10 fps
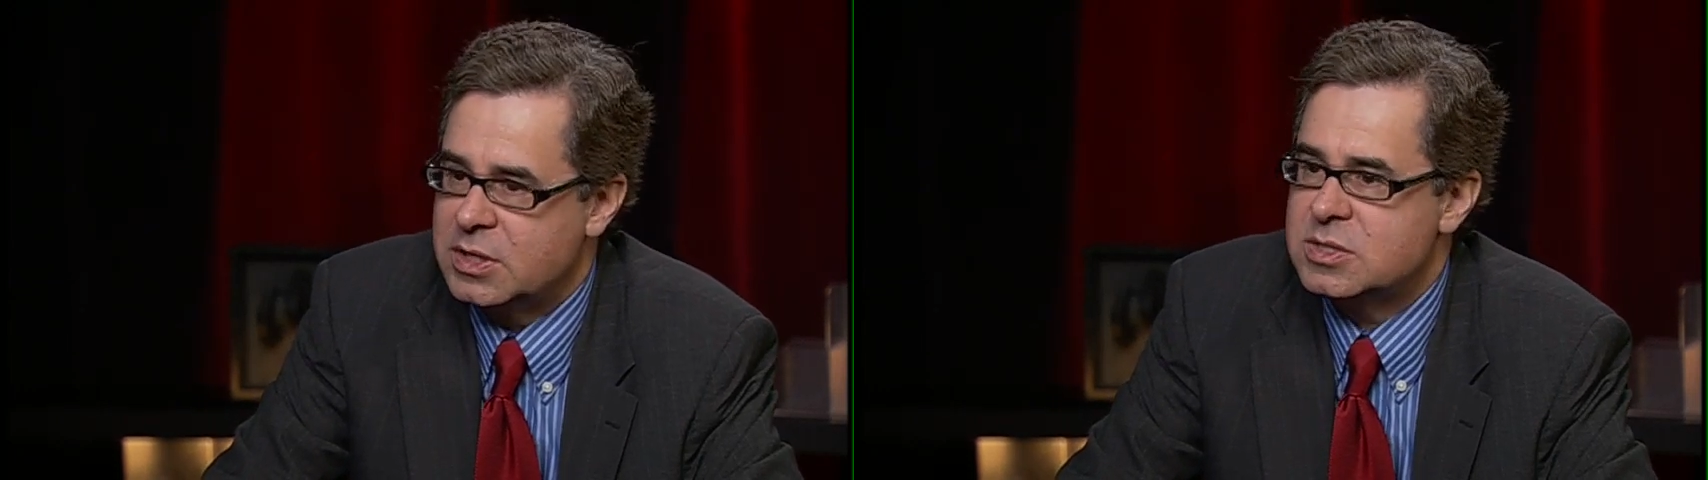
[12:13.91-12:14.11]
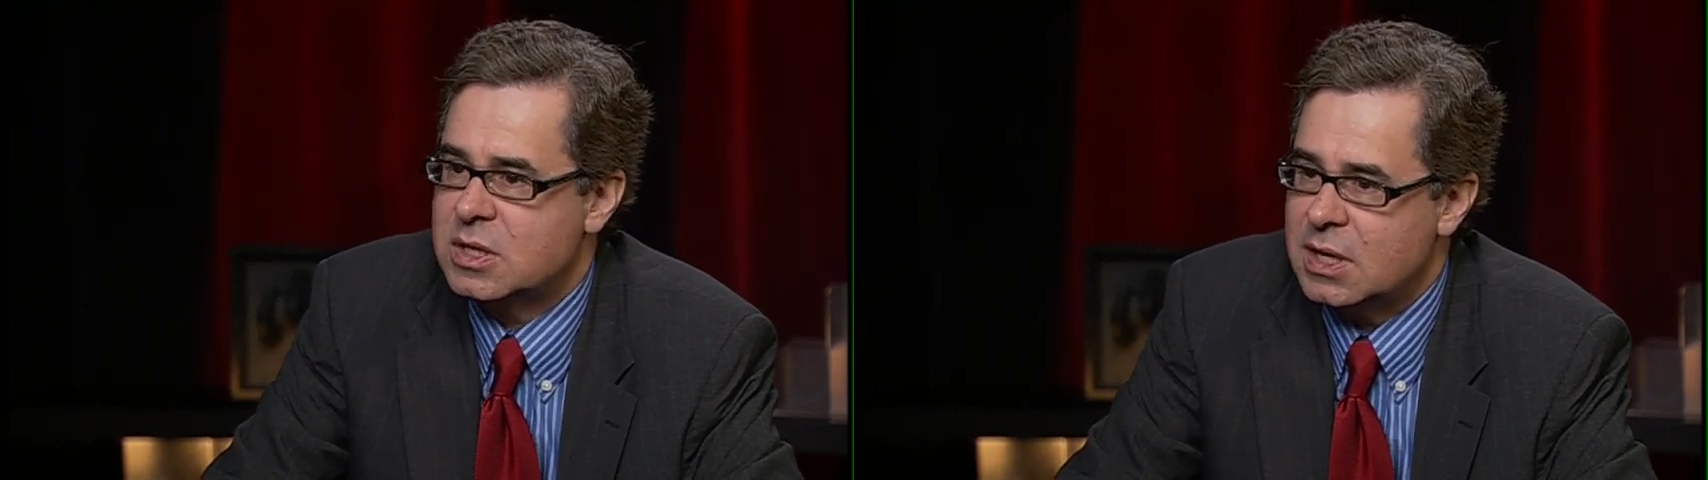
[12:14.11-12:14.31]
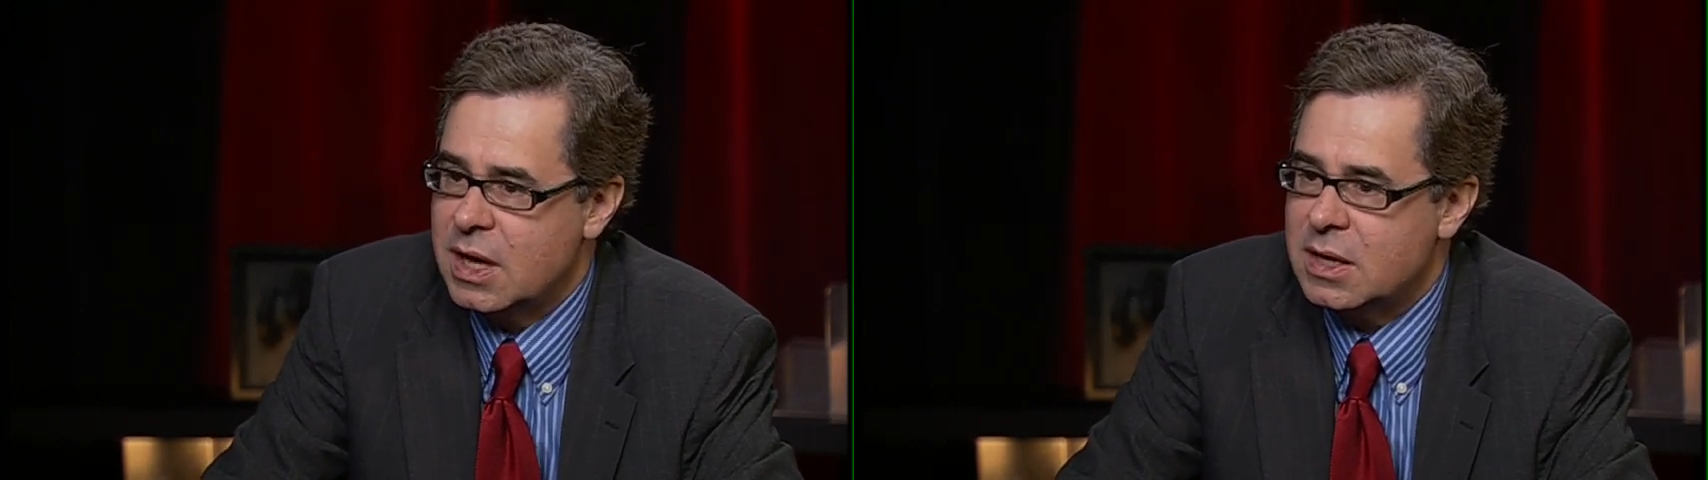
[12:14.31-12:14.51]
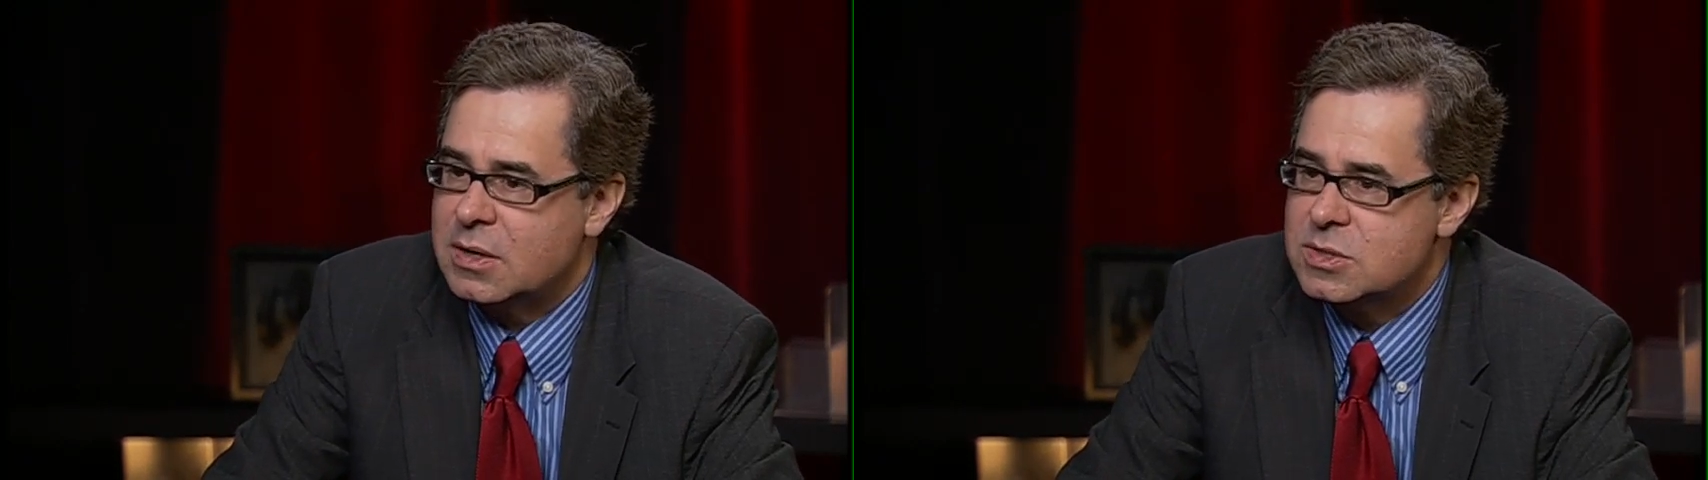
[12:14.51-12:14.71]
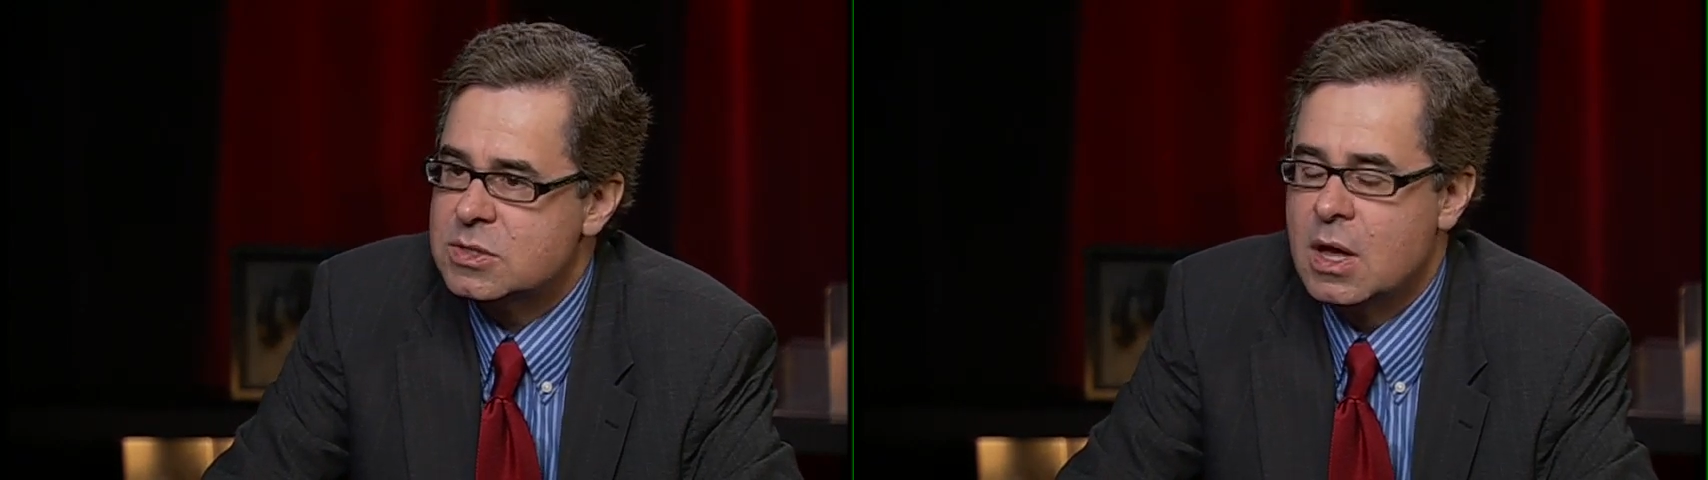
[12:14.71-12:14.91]
is the
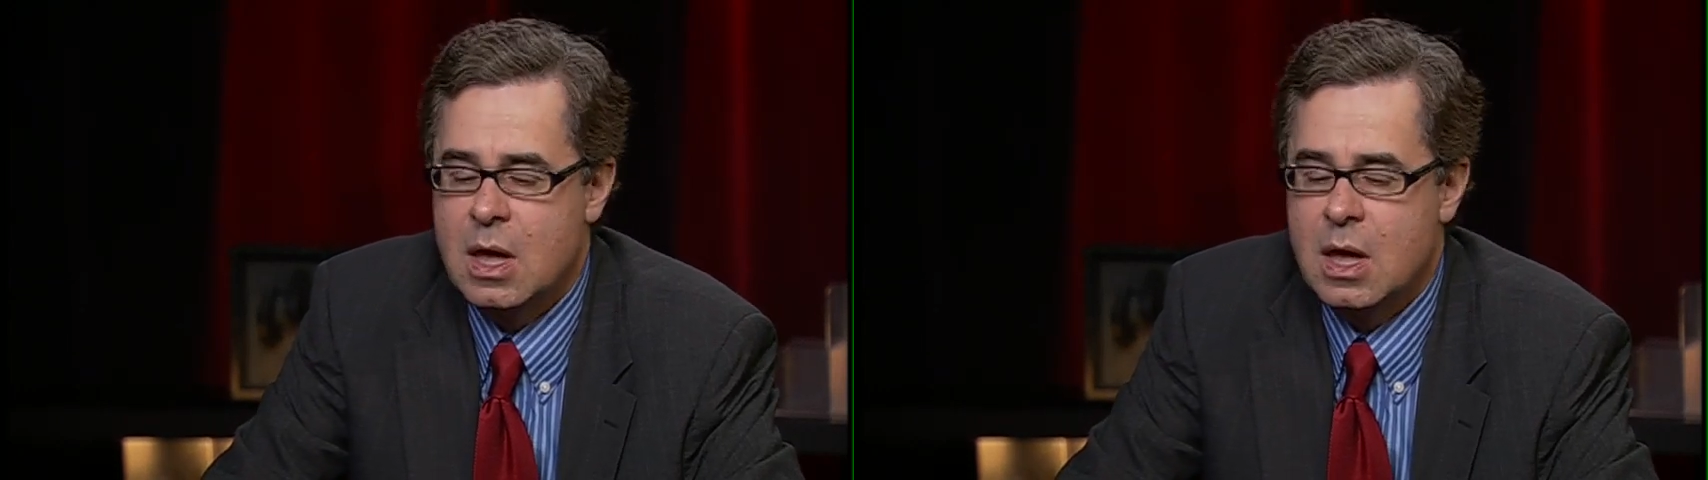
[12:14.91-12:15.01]
case.